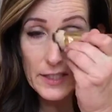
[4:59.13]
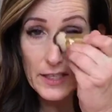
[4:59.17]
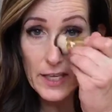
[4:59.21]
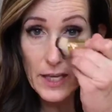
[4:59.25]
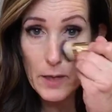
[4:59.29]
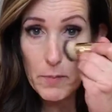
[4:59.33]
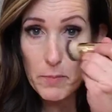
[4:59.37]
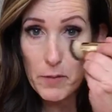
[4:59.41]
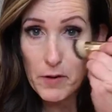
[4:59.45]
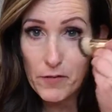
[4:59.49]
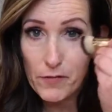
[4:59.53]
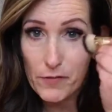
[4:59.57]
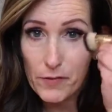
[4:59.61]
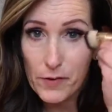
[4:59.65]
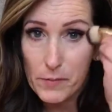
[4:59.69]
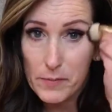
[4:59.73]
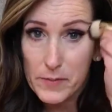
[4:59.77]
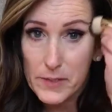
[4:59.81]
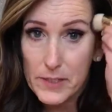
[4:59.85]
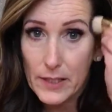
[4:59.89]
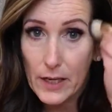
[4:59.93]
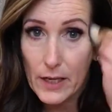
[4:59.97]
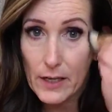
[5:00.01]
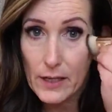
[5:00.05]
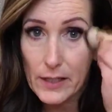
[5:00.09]
keep it from
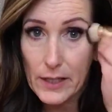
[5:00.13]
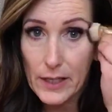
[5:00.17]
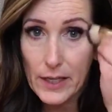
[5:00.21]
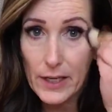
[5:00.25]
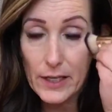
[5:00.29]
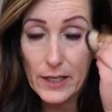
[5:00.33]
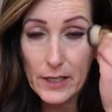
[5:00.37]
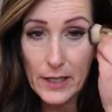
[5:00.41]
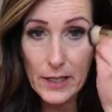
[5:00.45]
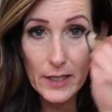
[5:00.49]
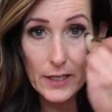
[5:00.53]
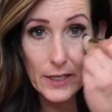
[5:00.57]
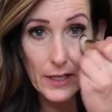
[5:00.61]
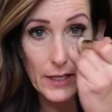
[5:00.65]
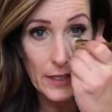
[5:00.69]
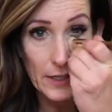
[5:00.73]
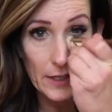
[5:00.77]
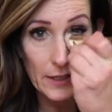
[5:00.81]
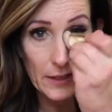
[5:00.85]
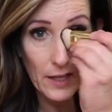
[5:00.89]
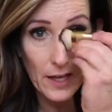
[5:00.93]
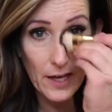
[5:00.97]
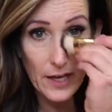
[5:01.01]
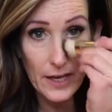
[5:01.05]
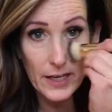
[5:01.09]
settling in any
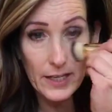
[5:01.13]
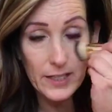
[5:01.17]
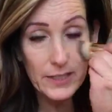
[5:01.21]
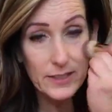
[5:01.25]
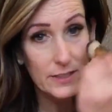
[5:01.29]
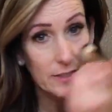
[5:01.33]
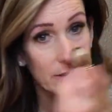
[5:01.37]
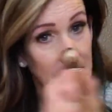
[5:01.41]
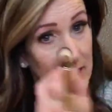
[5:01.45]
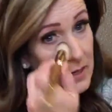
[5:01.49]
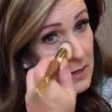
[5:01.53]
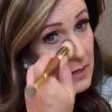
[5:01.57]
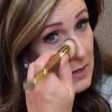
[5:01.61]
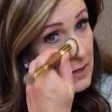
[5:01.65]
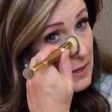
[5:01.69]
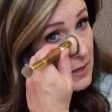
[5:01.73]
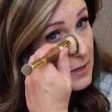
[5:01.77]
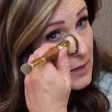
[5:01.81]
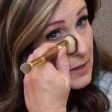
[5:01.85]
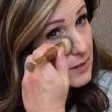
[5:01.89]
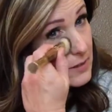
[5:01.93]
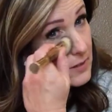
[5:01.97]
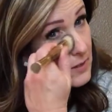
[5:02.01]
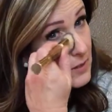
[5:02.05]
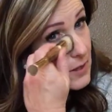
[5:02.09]
lines.
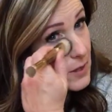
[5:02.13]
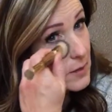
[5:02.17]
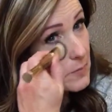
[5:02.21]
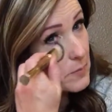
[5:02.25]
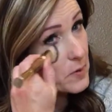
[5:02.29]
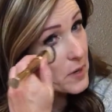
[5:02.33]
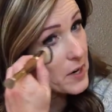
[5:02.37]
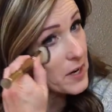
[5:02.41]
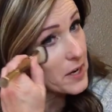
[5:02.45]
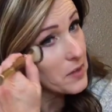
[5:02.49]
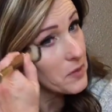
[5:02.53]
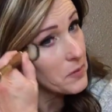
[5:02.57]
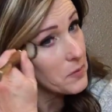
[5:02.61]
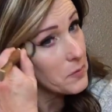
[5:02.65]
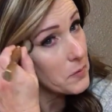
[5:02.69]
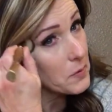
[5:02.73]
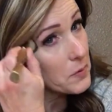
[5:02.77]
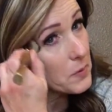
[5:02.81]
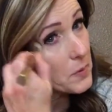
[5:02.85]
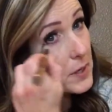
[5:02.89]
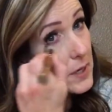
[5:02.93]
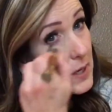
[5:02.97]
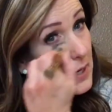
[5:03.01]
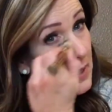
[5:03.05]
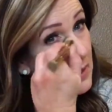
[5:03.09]
You come right
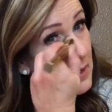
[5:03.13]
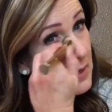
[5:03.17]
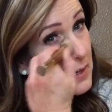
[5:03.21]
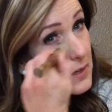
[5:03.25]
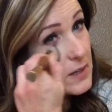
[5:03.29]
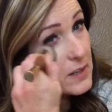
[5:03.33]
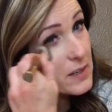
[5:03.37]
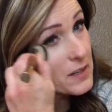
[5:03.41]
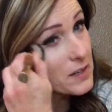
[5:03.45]
through here.